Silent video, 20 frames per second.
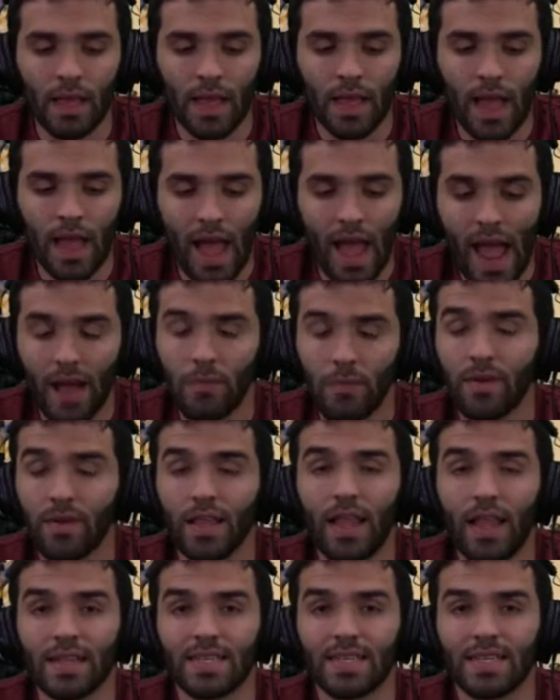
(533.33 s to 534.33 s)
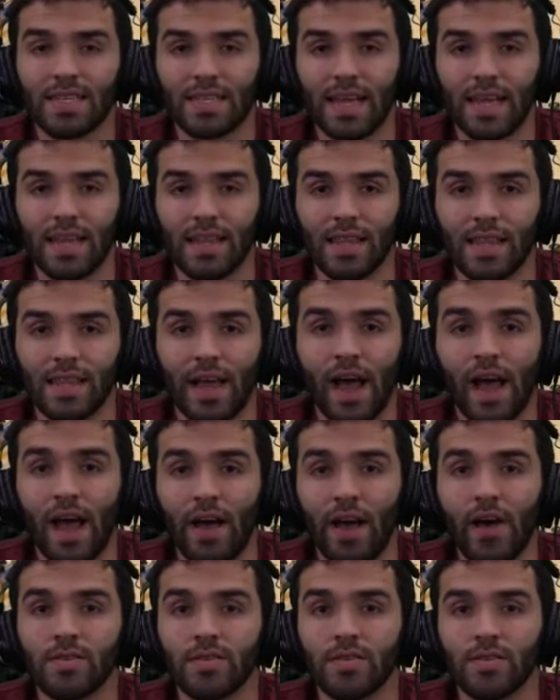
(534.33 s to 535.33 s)
I would like to say that I
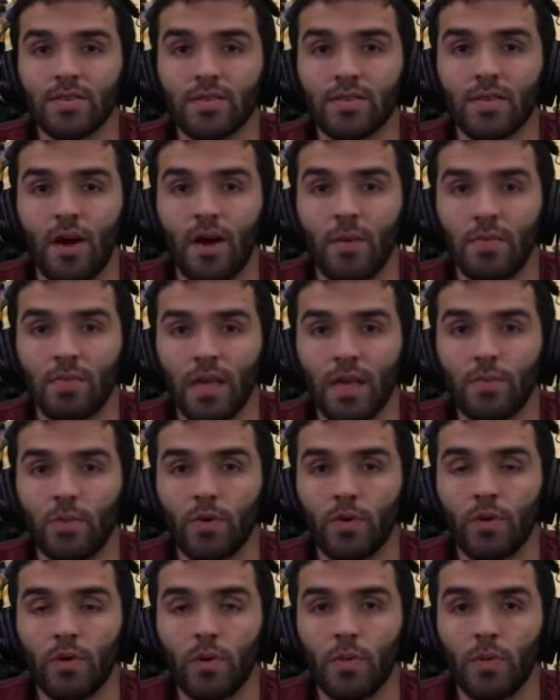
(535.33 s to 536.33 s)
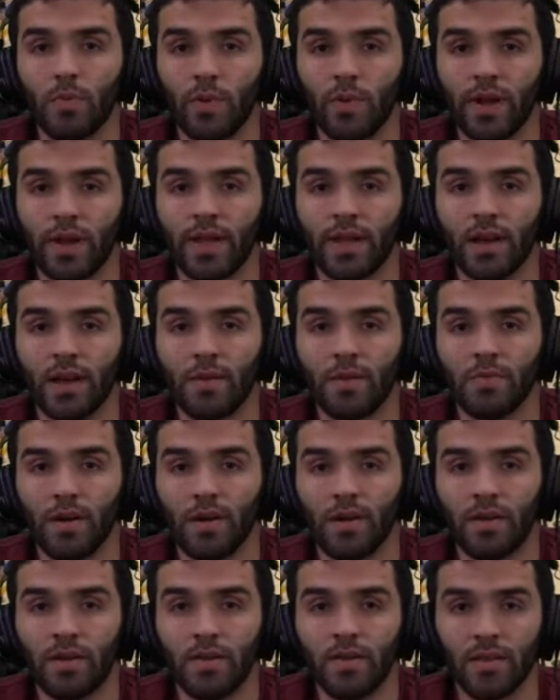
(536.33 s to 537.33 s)
also saw people bringing up
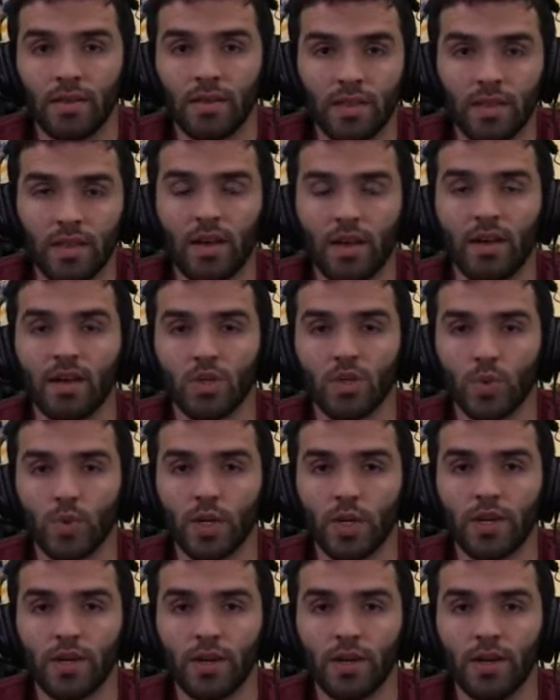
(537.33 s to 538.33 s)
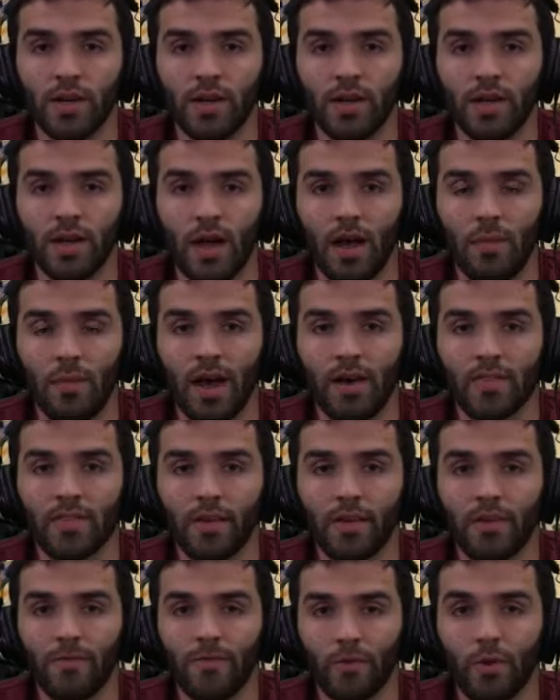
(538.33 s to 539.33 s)
on Twitter about
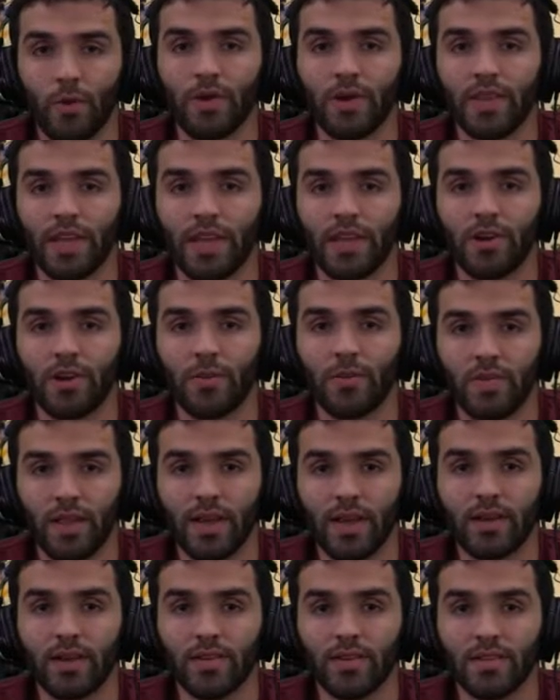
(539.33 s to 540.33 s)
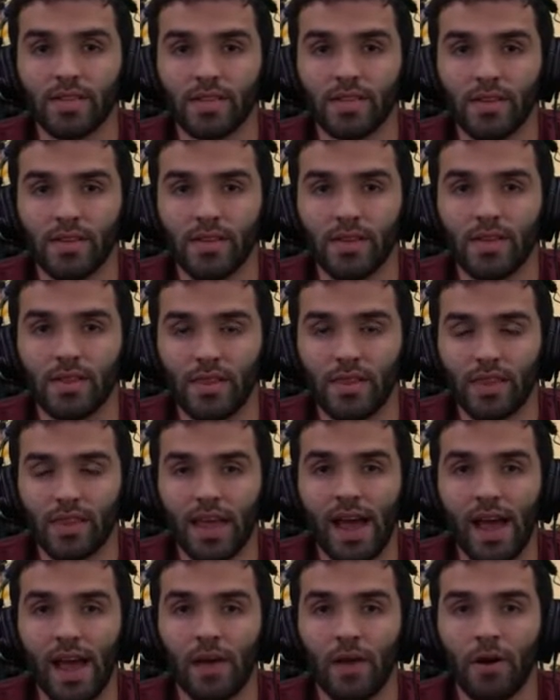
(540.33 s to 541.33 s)
the 4 Laker players
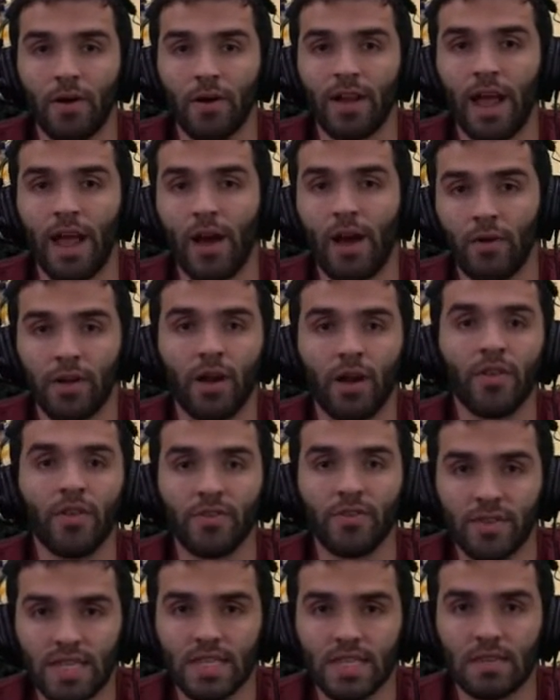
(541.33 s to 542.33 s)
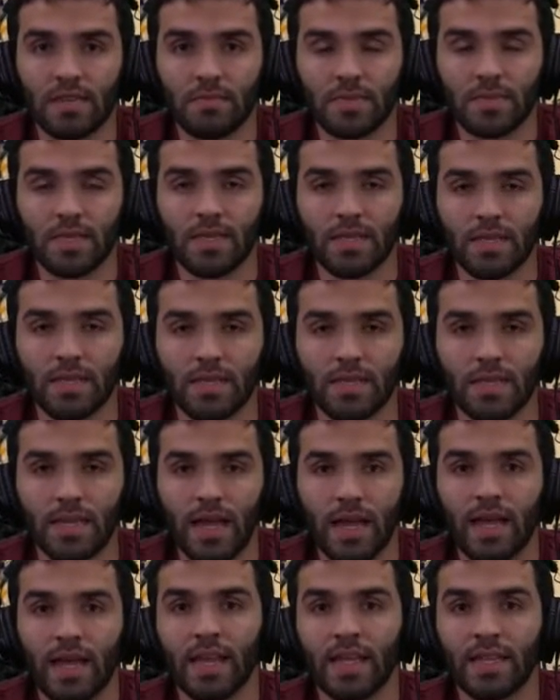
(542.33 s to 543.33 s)
that are now on other teams
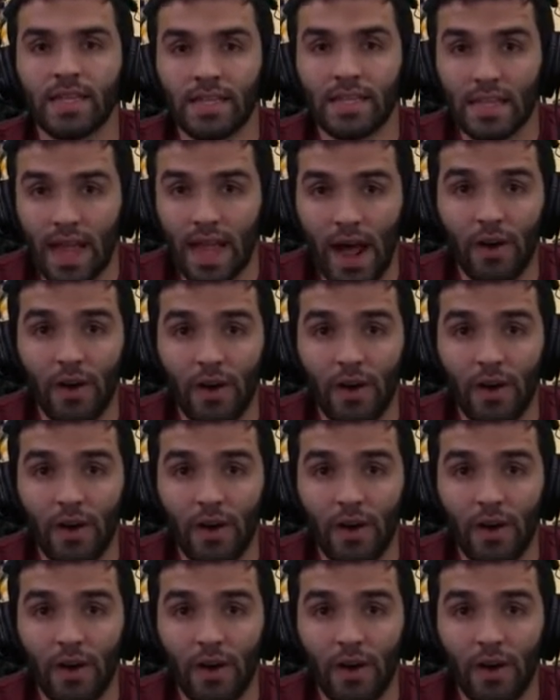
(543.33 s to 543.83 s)
and how they're